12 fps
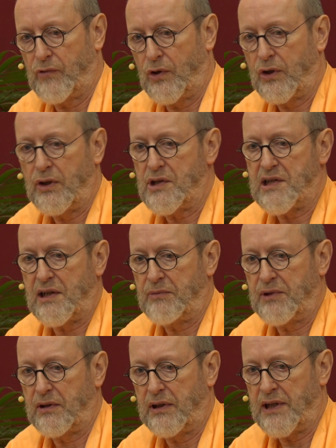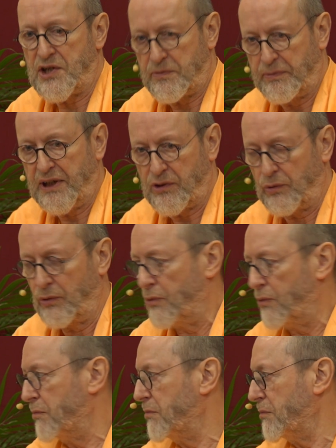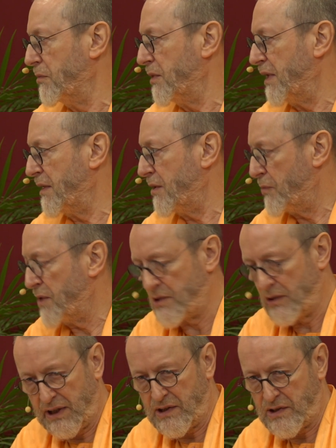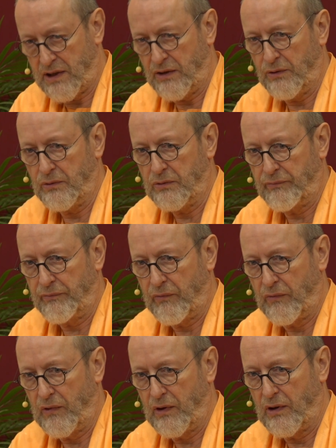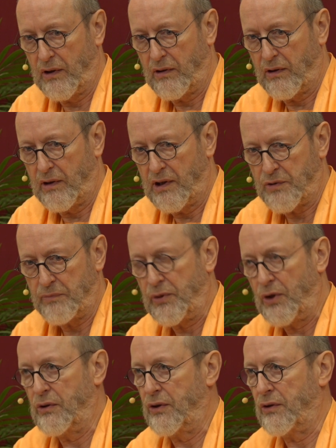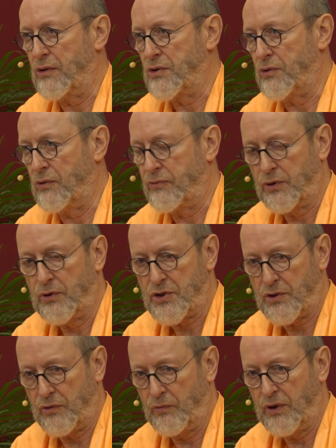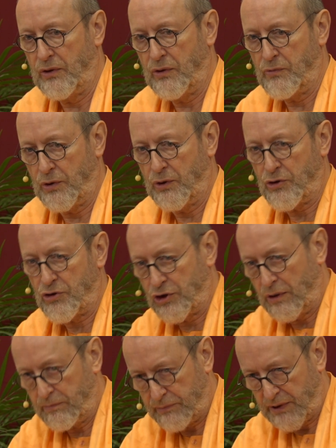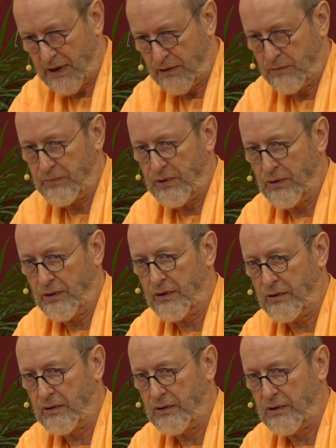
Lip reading: a concept that speaks to you, that resonates in you. It's a pointer, so of course you should not stop at the pointer.